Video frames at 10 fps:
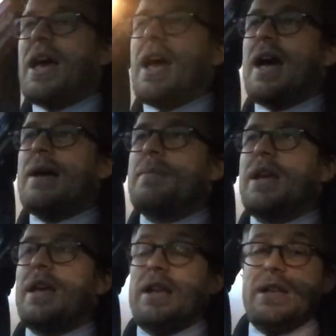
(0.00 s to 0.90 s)

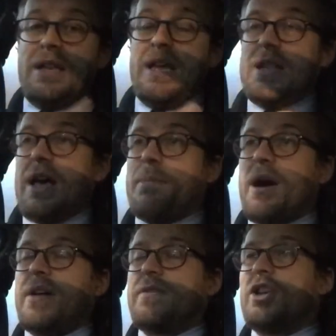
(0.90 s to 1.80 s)
in that
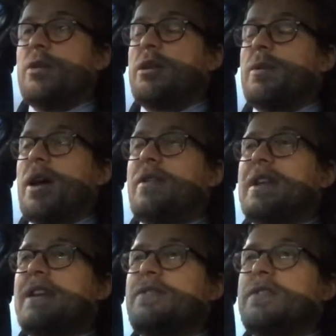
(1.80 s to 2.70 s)
part of Germany where he
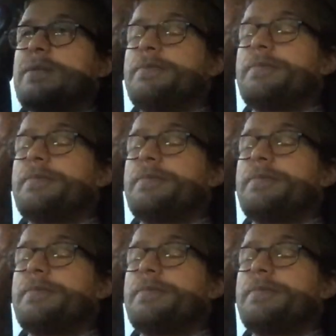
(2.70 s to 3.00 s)
lived.